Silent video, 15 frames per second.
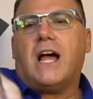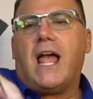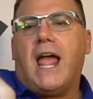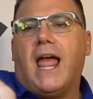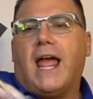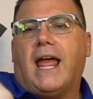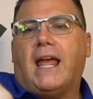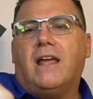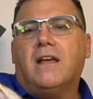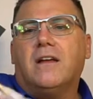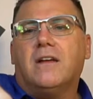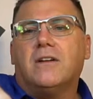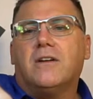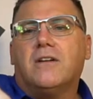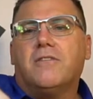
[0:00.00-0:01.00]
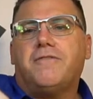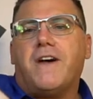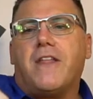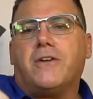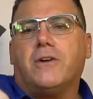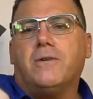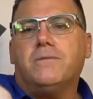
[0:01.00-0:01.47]
a
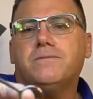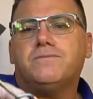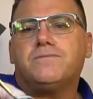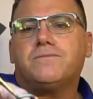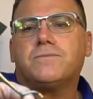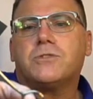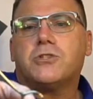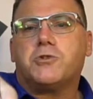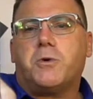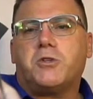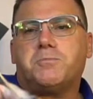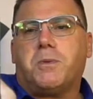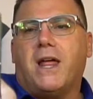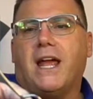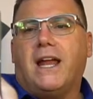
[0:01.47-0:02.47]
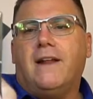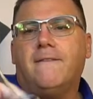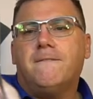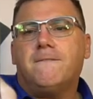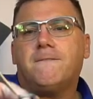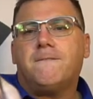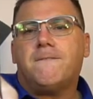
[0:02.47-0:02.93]
Feather switchblade
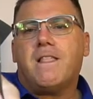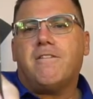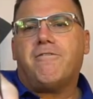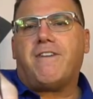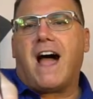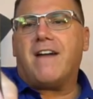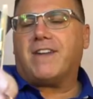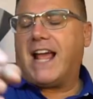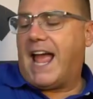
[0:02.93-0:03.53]
five and a